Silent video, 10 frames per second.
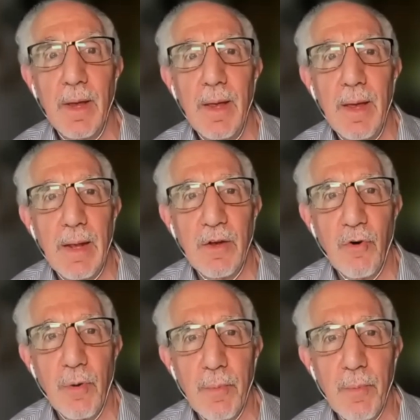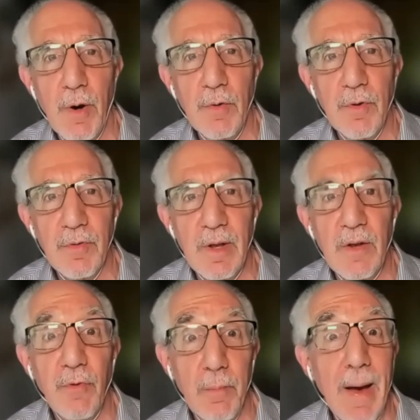and the corporate partners, and
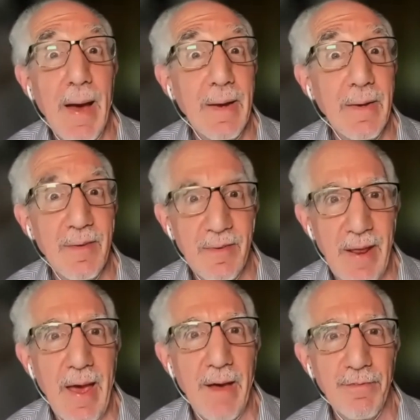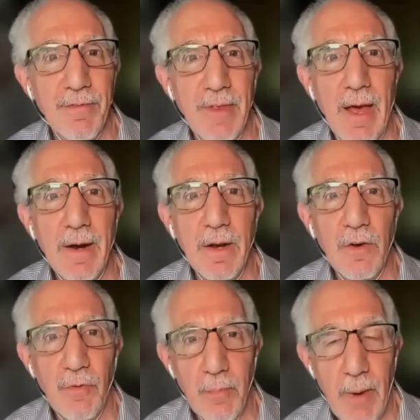to remind staff of that, and
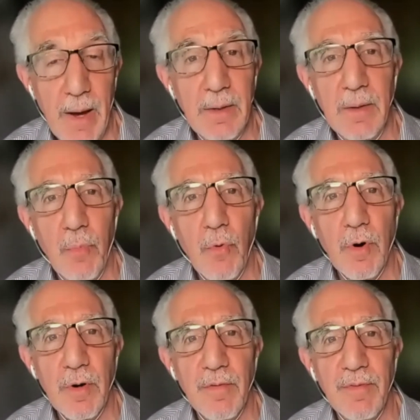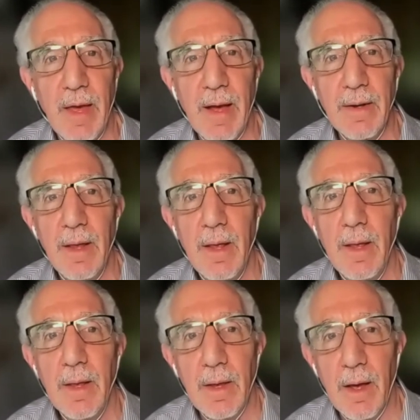to remind the board of that,
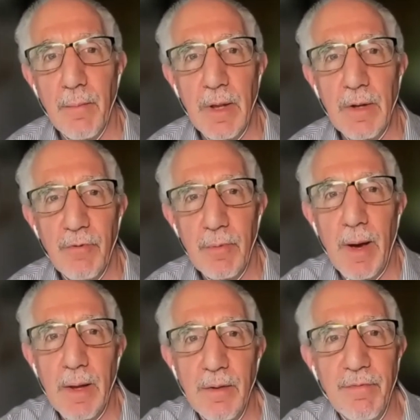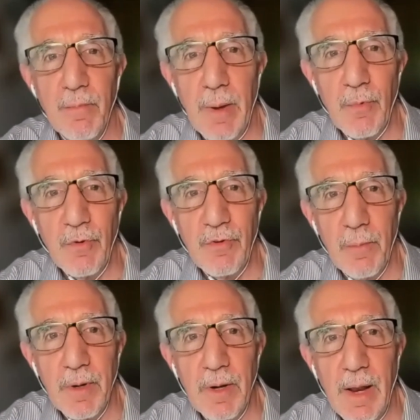and to remind the full
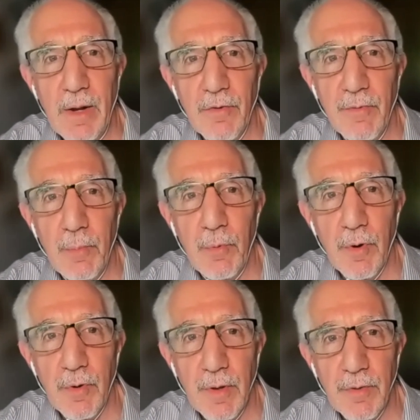membership in an annual report or other